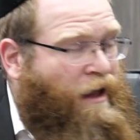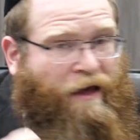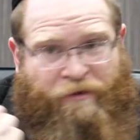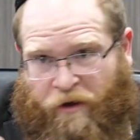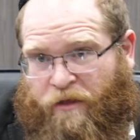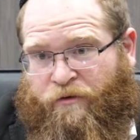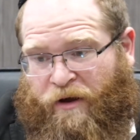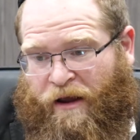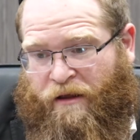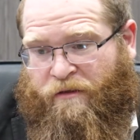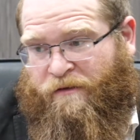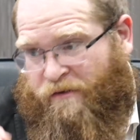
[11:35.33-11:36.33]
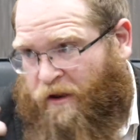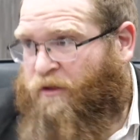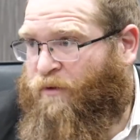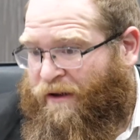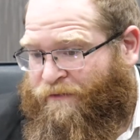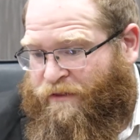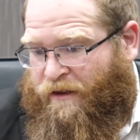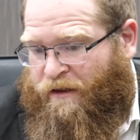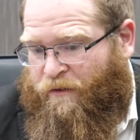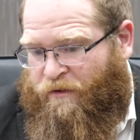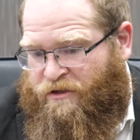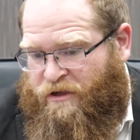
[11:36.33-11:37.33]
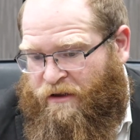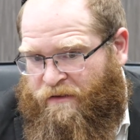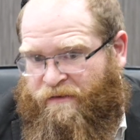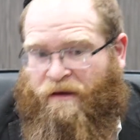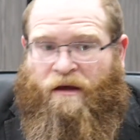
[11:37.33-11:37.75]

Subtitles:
On the other hand, there's another way of thinking, which is